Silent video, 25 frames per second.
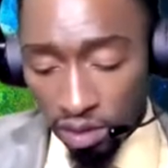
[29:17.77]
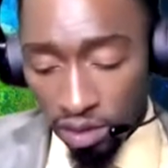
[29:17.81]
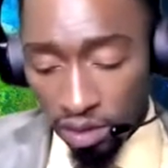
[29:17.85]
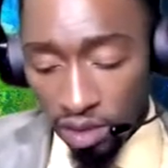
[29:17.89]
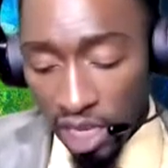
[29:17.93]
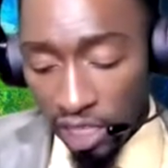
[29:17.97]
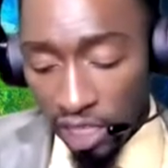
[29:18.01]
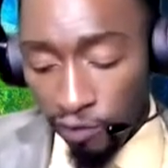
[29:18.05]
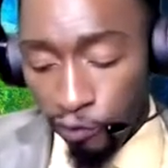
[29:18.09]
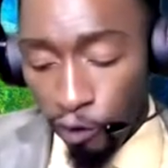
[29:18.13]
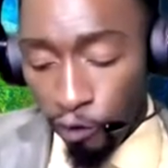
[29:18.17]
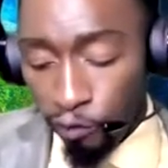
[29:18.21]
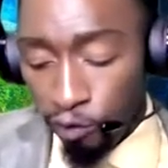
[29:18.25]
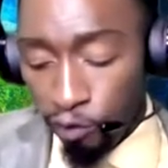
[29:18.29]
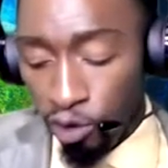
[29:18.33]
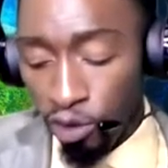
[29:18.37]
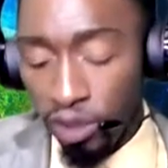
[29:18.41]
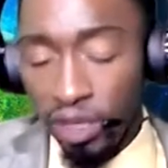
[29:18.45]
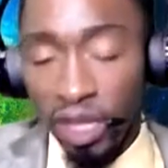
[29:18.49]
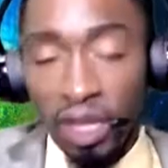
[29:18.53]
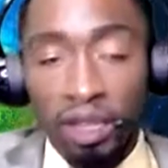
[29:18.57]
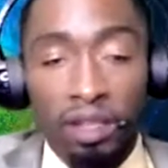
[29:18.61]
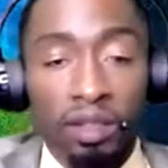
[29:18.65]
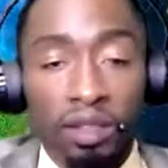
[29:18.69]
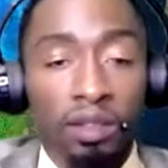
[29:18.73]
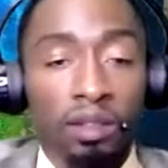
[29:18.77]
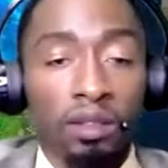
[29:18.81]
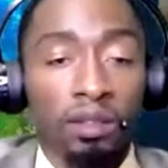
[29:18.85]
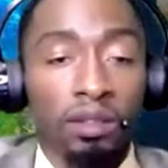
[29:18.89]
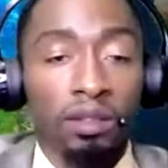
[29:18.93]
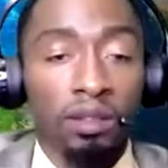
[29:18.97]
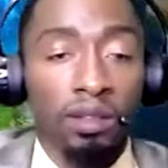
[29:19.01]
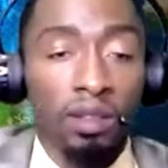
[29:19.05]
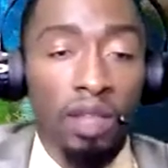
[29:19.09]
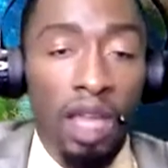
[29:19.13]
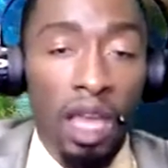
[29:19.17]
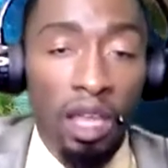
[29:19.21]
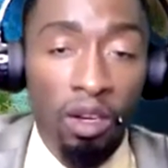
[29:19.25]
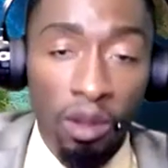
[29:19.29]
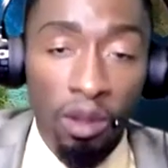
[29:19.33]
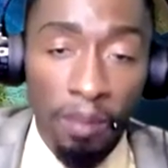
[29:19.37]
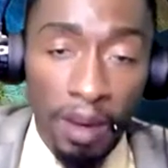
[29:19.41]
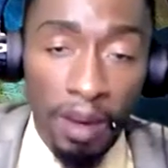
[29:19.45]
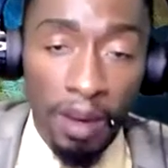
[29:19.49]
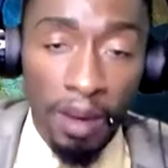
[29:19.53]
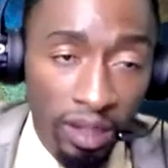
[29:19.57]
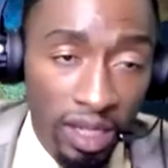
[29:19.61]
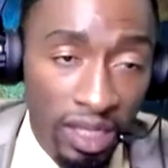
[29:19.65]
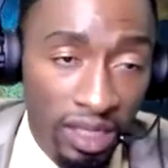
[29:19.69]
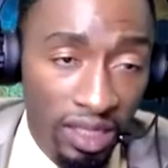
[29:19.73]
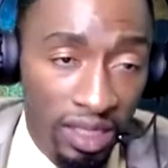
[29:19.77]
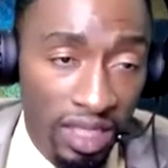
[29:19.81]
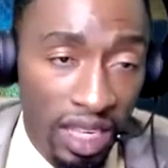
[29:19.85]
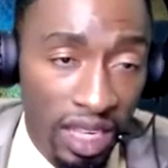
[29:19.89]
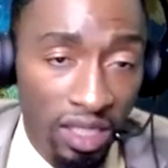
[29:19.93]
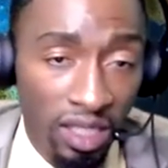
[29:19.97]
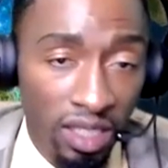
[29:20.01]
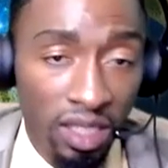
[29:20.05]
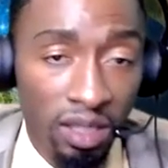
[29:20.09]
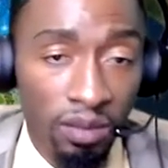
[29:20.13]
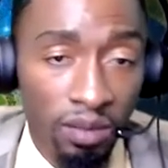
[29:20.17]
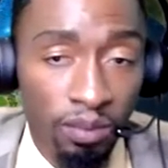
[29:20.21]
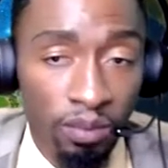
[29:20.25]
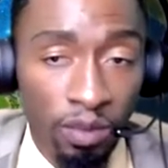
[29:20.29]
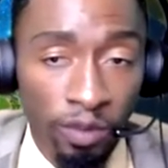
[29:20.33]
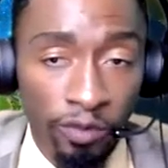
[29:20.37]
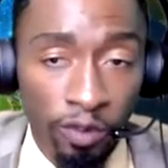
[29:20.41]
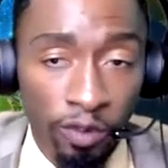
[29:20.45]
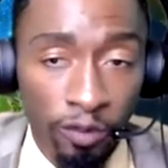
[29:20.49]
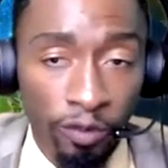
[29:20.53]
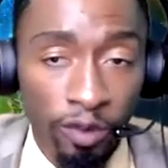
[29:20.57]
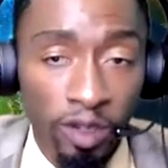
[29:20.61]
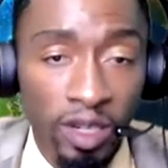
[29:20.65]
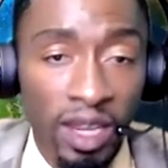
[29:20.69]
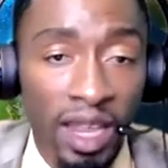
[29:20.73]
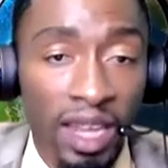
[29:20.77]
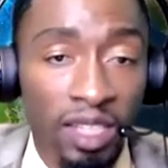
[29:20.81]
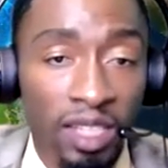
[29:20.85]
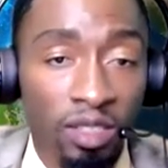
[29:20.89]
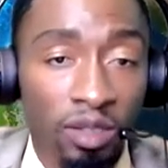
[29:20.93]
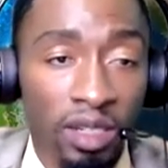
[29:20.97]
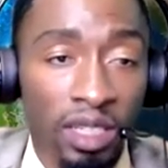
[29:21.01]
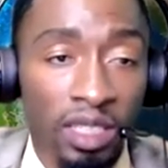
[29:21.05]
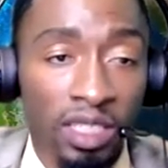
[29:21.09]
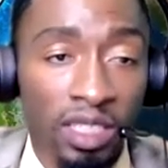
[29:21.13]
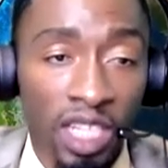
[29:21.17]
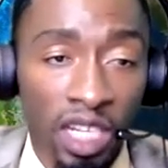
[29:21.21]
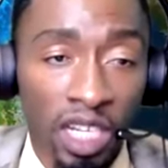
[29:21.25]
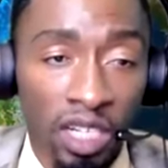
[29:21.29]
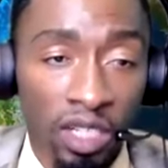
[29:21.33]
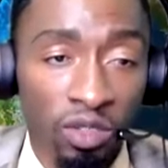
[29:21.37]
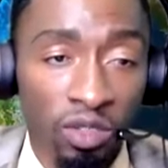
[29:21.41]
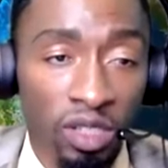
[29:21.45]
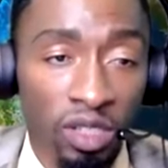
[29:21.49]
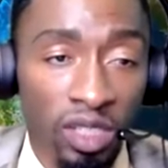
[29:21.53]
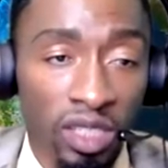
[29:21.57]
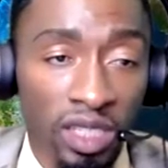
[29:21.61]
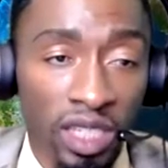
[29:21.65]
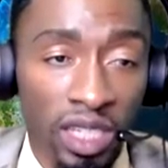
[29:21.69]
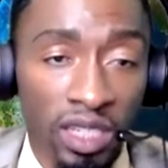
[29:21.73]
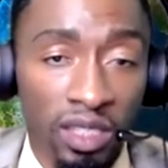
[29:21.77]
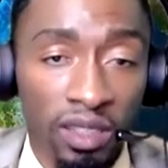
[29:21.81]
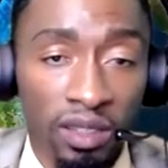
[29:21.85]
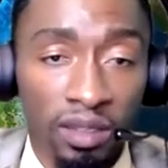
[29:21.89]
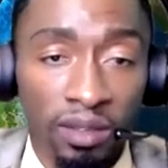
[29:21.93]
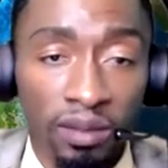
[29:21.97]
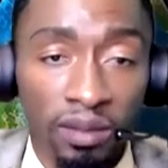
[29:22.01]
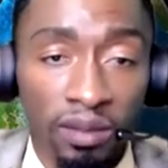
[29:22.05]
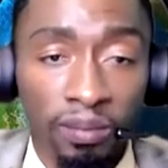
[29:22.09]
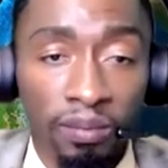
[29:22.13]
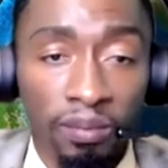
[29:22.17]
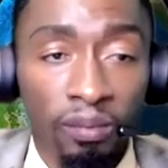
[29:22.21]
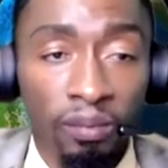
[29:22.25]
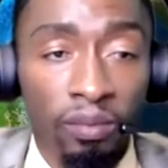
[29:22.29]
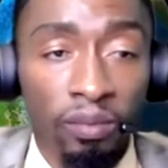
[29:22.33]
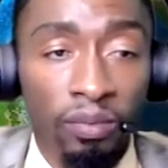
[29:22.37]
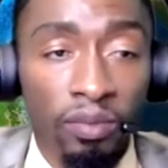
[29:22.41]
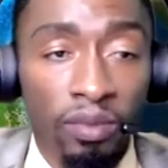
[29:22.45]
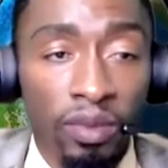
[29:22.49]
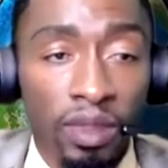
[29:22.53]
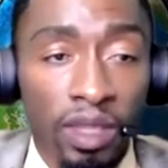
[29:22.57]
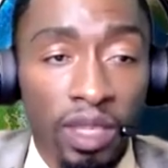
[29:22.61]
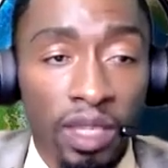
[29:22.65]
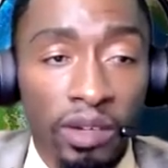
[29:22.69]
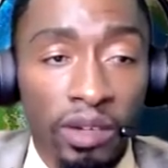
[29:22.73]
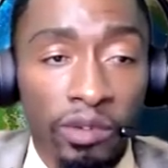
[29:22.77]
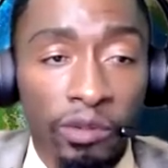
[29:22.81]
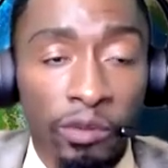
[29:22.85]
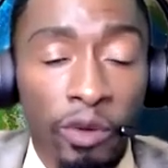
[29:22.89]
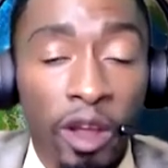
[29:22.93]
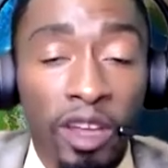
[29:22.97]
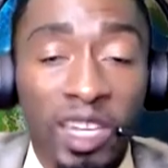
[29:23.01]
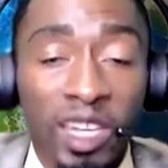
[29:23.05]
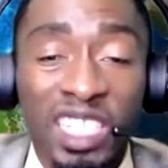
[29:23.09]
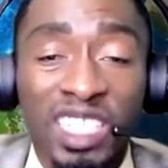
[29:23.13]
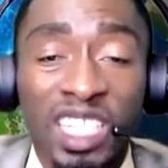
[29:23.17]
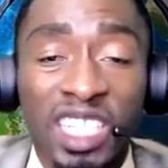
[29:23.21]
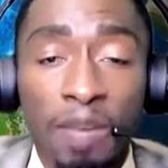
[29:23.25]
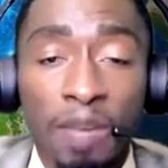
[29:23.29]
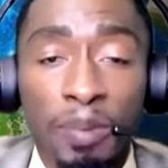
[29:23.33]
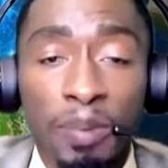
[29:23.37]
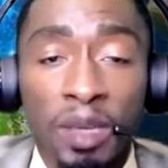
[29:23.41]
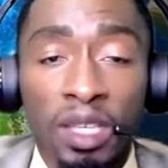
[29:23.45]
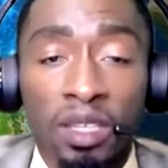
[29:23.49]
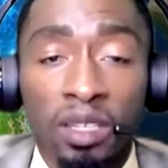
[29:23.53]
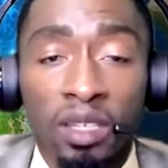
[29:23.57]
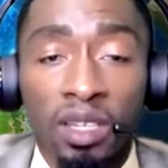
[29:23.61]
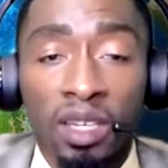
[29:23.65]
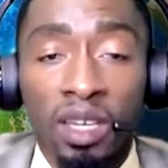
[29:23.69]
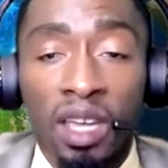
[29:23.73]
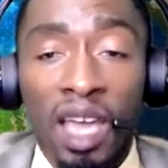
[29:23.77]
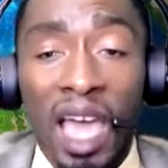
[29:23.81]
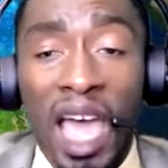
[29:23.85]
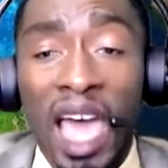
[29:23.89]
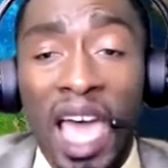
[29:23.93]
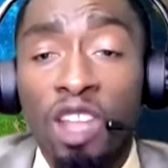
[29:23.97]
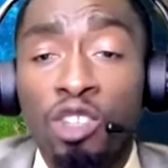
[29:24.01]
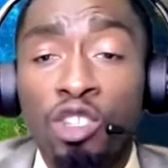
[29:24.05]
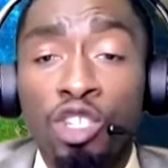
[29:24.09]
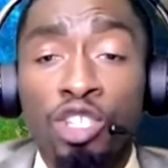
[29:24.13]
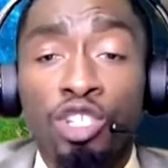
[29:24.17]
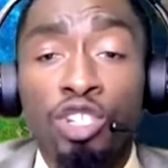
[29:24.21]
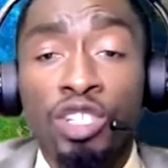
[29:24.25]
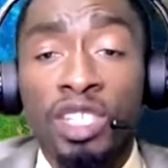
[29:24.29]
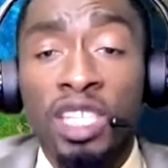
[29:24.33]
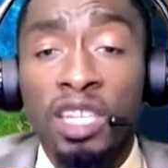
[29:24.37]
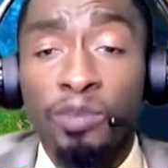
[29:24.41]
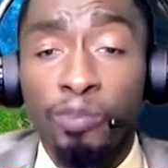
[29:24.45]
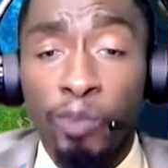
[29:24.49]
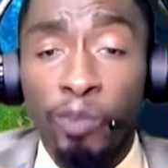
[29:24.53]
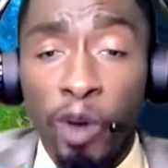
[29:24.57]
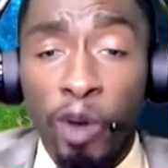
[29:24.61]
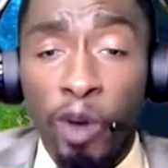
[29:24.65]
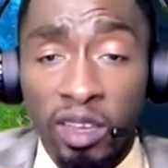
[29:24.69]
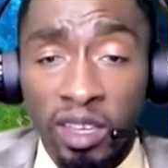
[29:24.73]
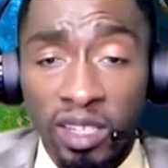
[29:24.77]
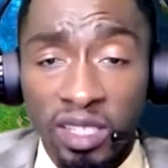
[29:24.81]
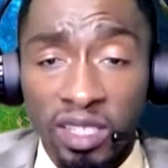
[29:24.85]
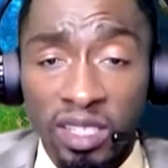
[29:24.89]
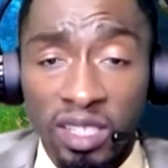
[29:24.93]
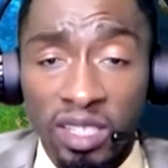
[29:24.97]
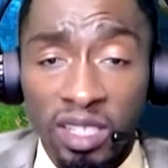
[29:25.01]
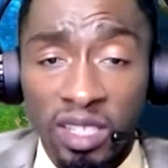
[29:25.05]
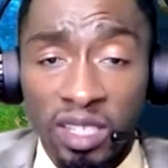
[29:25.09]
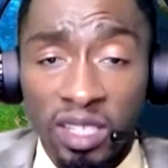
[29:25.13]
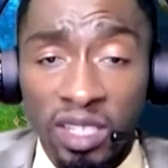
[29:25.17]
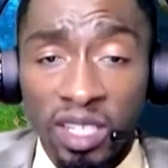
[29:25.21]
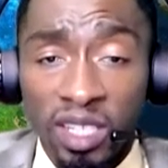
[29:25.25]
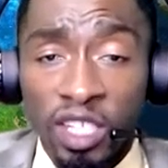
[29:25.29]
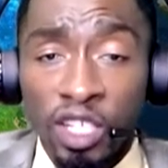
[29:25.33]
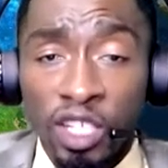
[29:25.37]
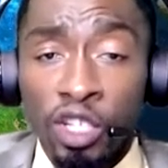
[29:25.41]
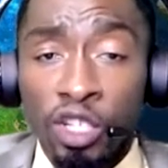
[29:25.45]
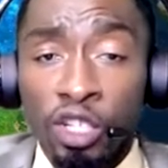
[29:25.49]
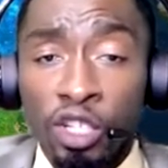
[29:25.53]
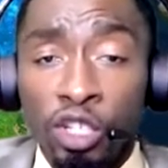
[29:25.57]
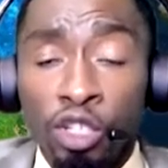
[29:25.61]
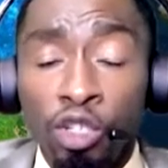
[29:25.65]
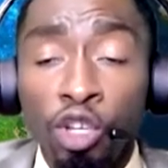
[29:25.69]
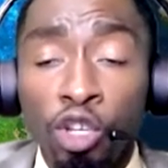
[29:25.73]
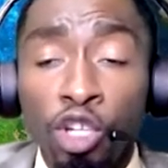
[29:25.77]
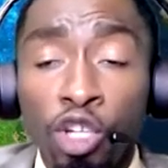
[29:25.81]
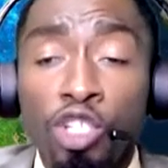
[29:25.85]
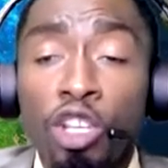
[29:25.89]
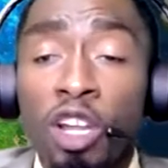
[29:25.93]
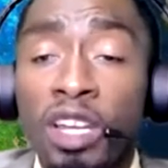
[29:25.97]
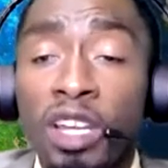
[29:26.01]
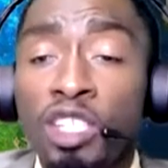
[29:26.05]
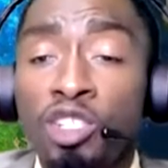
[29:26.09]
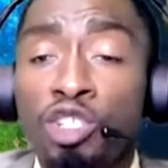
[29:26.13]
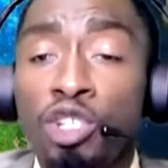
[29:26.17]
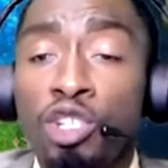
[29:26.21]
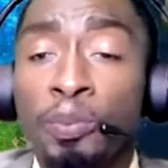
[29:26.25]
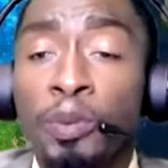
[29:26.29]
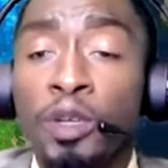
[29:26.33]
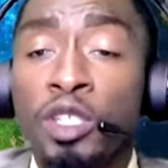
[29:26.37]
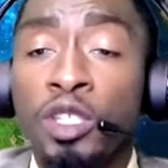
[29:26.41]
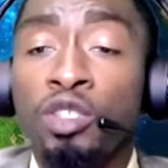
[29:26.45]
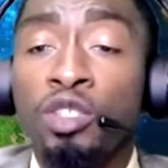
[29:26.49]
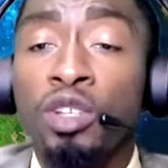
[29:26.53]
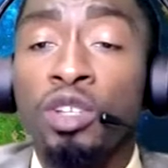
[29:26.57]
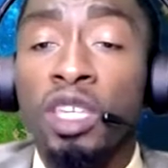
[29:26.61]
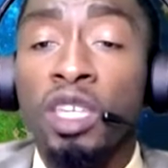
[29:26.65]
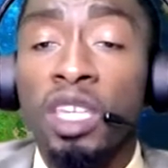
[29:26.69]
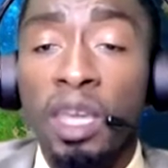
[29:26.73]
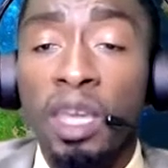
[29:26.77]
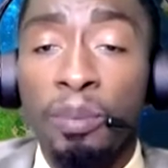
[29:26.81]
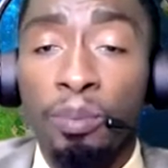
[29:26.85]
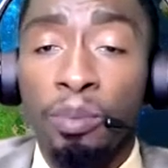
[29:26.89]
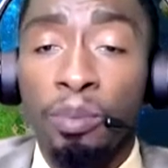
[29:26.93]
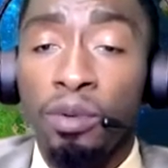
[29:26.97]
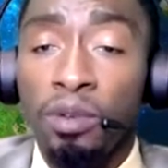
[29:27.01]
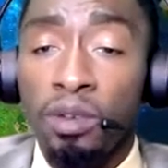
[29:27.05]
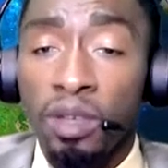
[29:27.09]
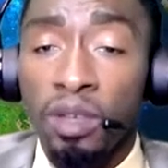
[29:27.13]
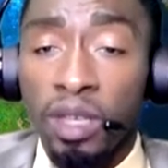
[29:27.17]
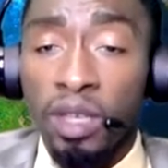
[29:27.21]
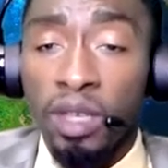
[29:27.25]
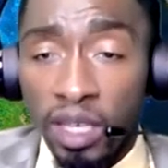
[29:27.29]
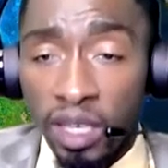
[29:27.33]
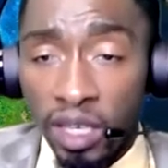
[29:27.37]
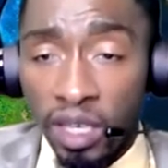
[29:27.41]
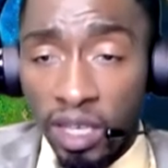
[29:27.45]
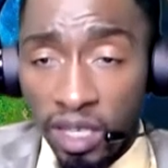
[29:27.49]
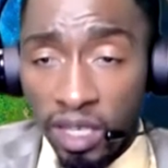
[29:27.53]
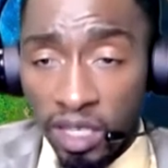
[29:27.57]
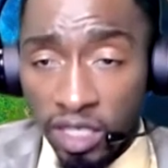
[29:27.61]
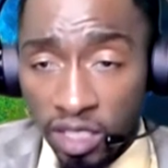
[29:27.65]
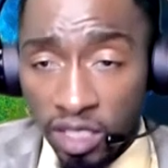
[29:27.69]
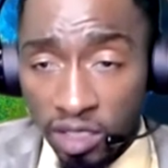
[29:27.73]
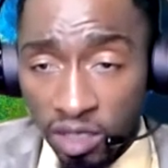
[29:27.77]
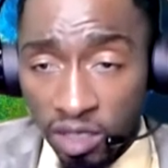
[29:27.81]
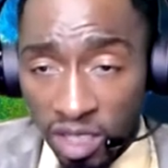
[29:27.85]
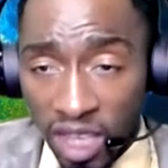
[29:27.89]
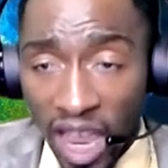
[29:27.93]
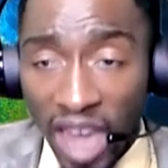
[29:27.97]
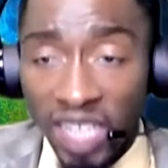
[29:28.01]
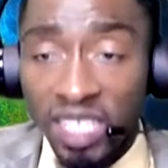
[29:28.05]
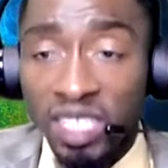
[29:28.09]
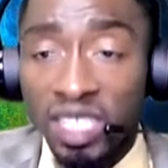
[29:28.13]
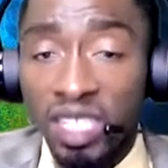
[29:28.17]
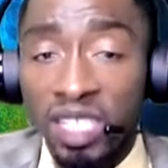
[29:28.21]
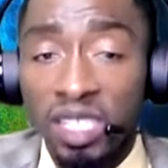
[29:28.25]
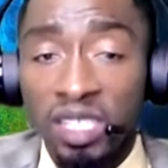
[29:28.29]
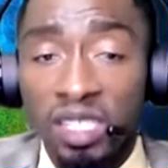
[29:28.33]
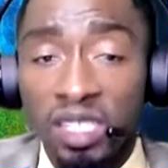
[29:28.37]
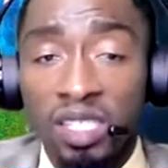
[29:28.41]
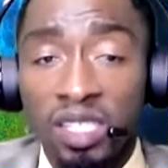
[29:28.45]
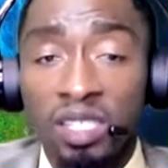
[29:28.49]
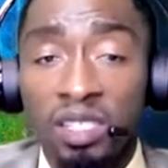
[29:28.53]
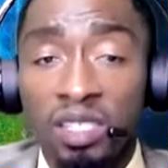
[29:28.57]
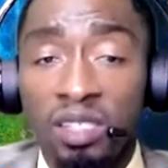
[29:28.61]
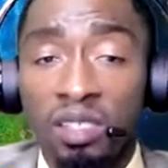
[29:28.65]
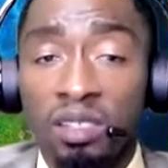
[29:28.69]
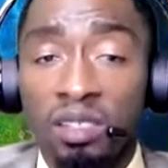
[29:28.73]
That's for Florida. I don't know about other states, but for Florida, that's why they check on your state. Record keeping. How long you should keep records? Usually you're supposed to keep transactions